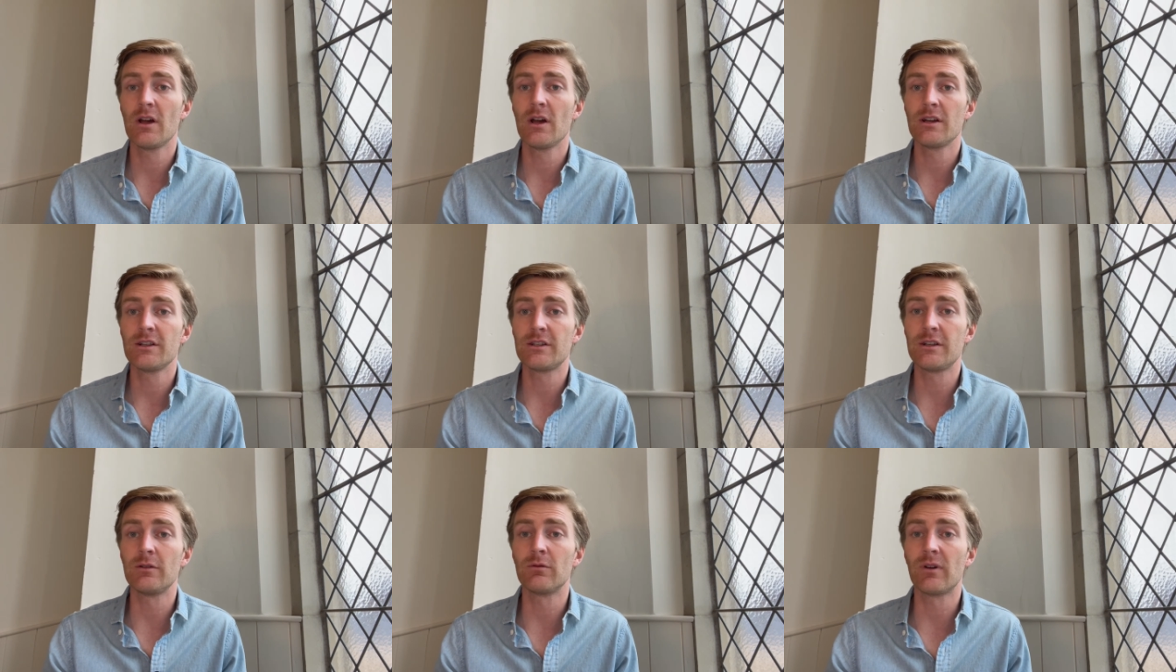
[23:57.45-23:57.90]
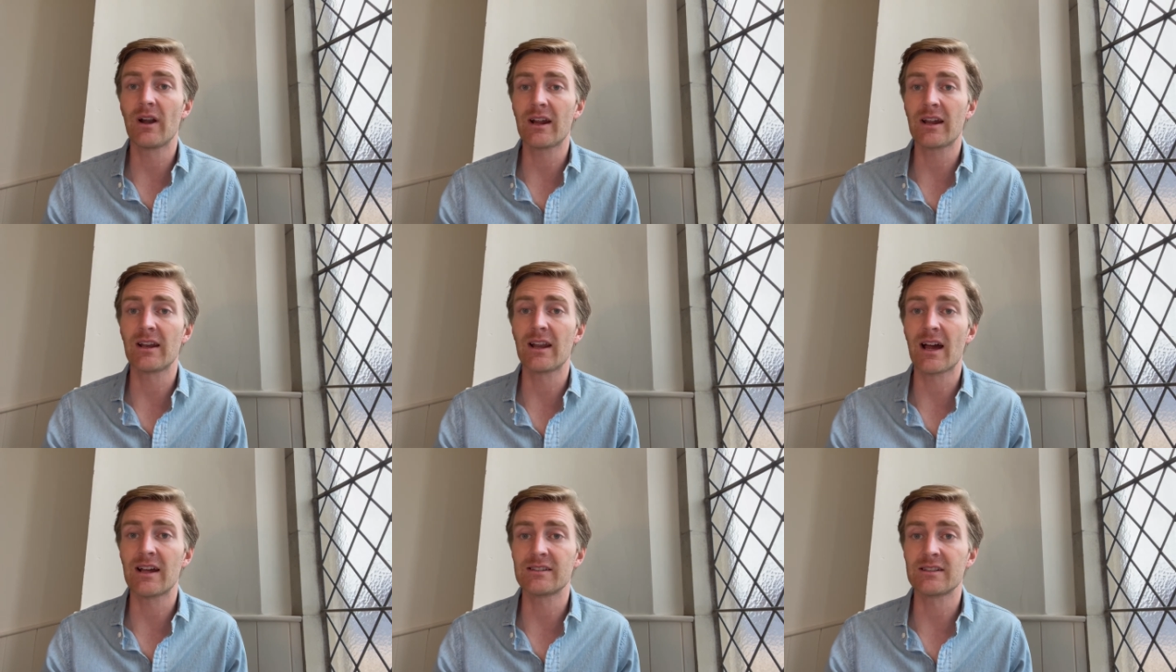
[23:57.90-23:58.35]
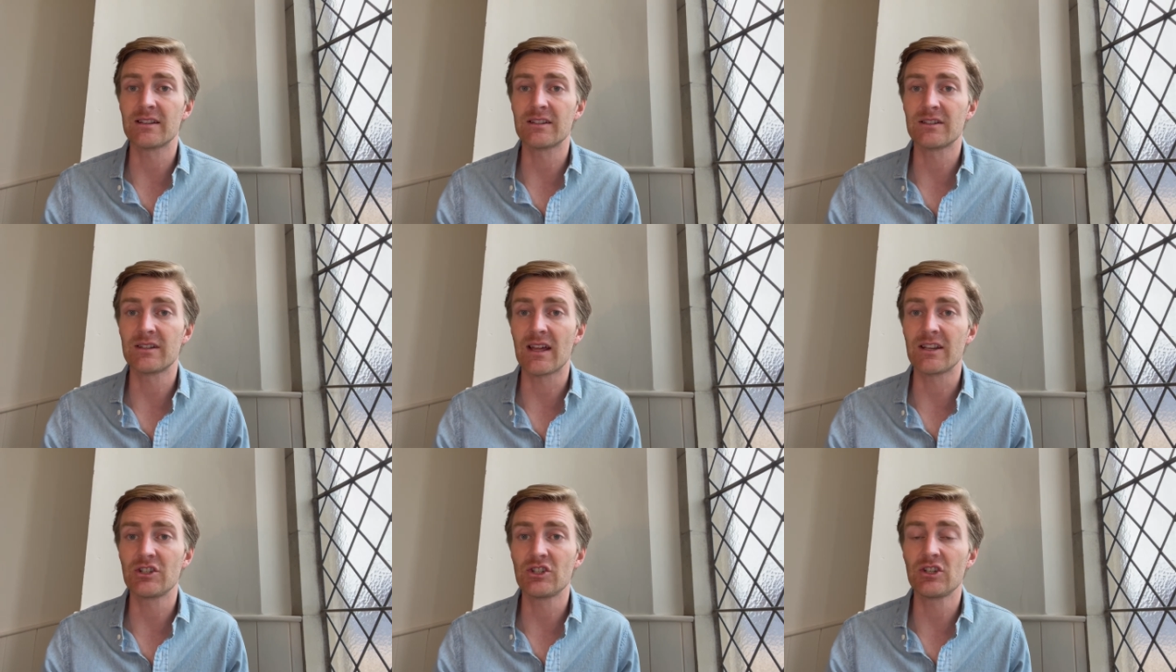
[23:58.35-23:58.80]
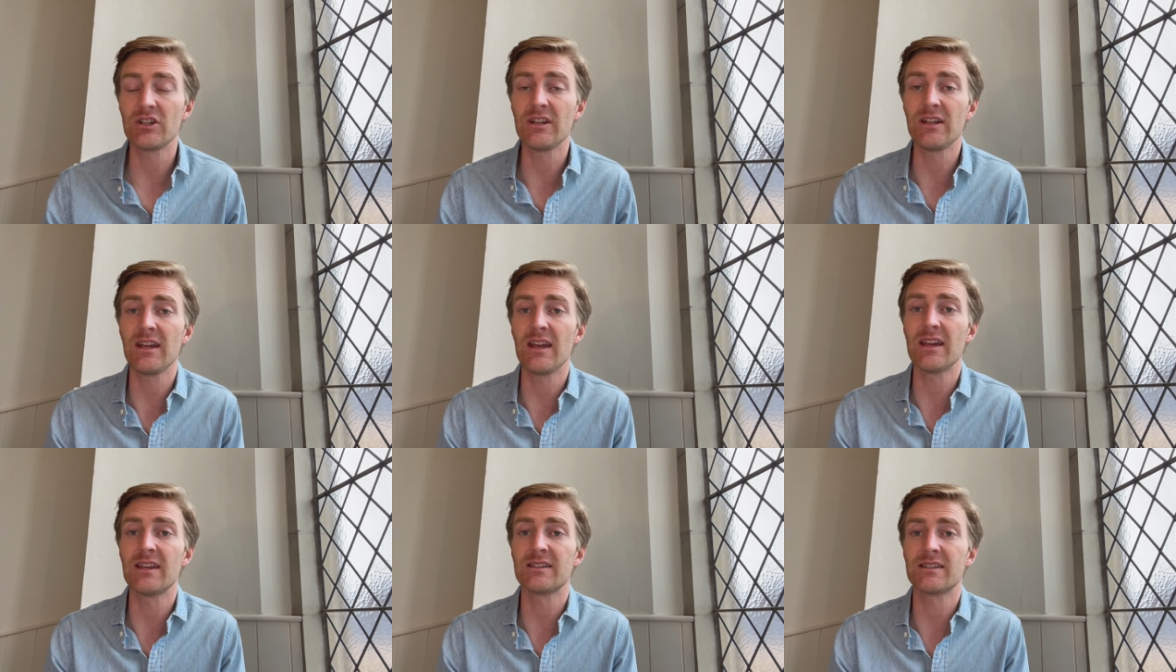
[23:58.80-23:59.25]
She recognizes that
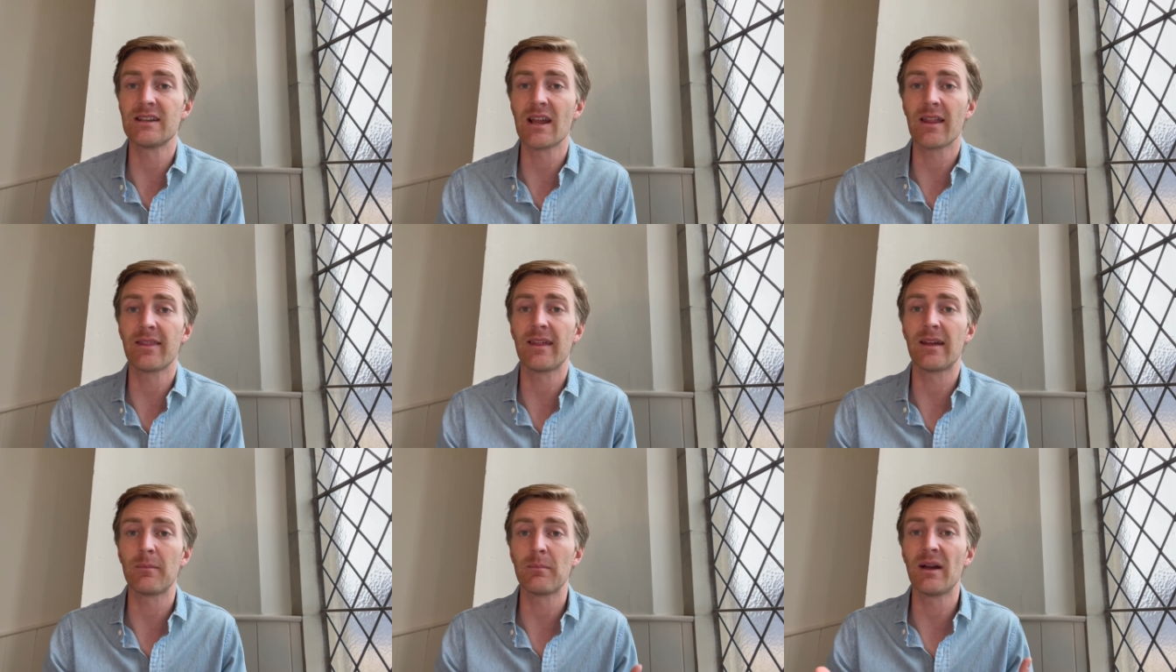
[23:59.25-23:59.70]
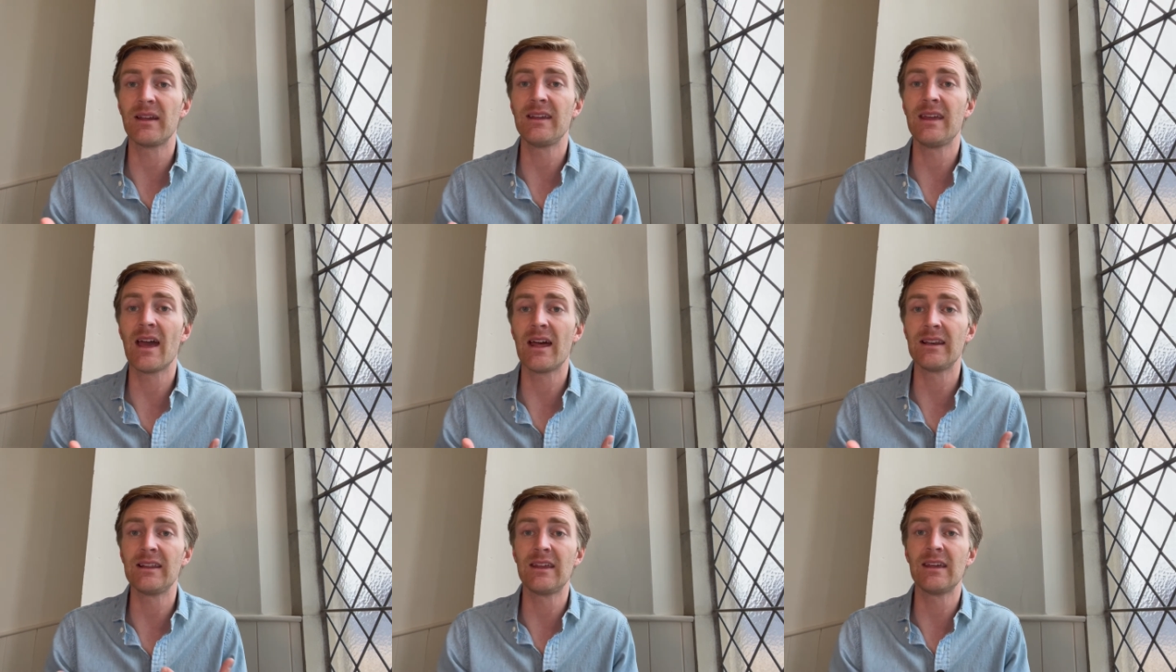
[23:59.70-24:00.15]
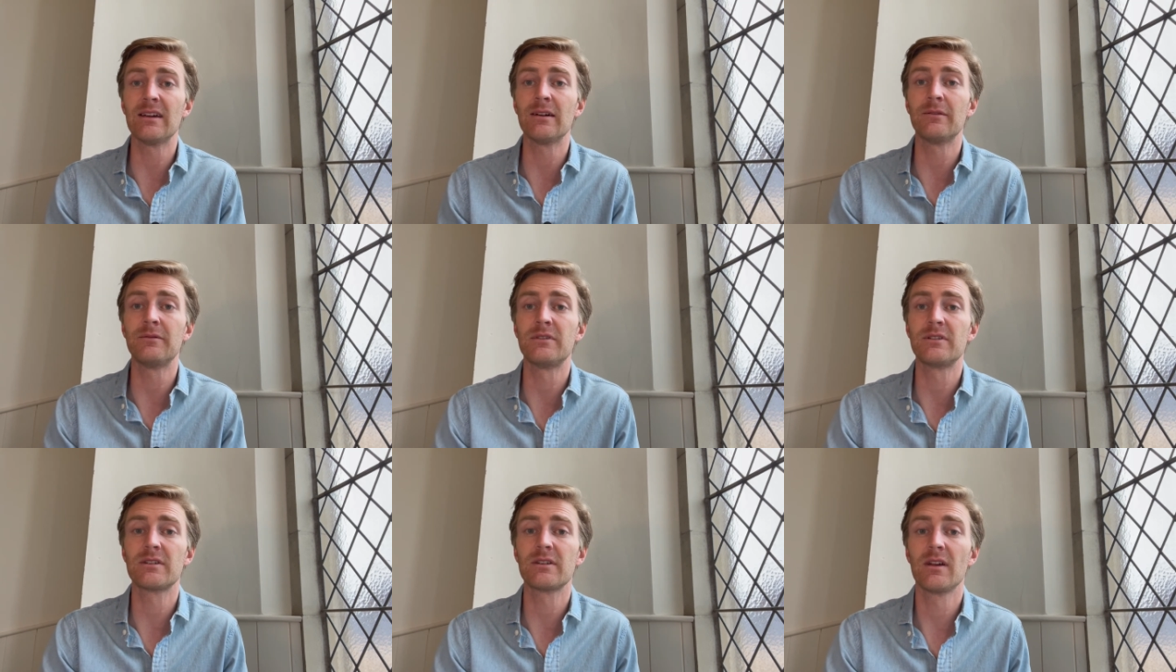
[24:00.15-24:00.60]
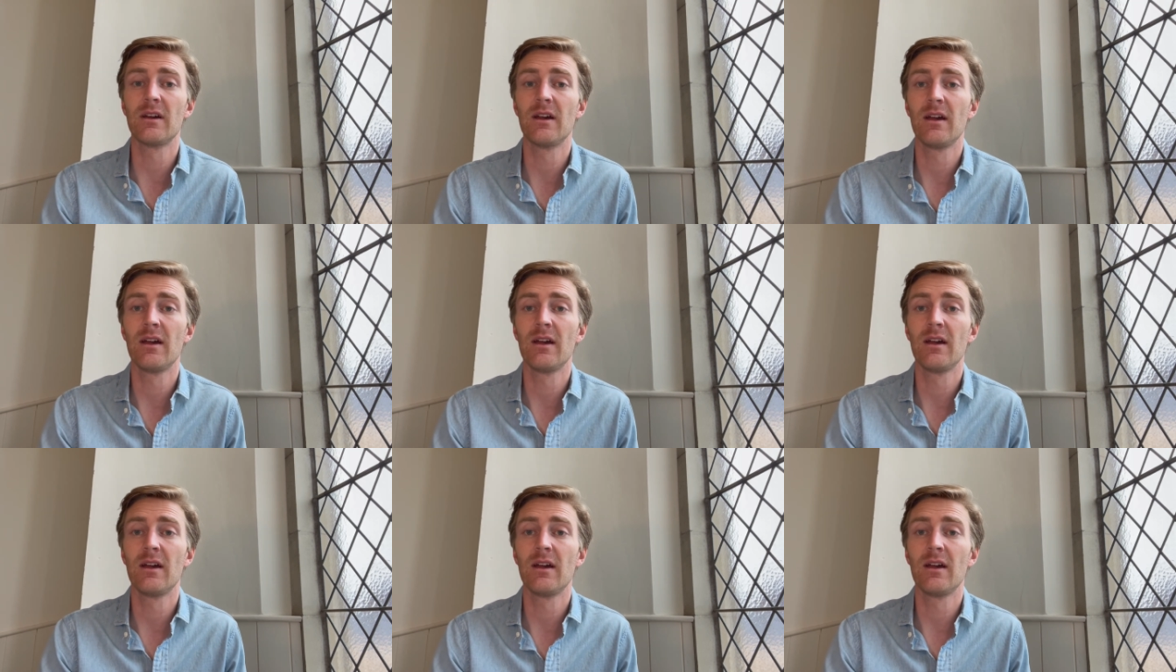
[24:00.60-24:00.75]
she is nothing, but yet gives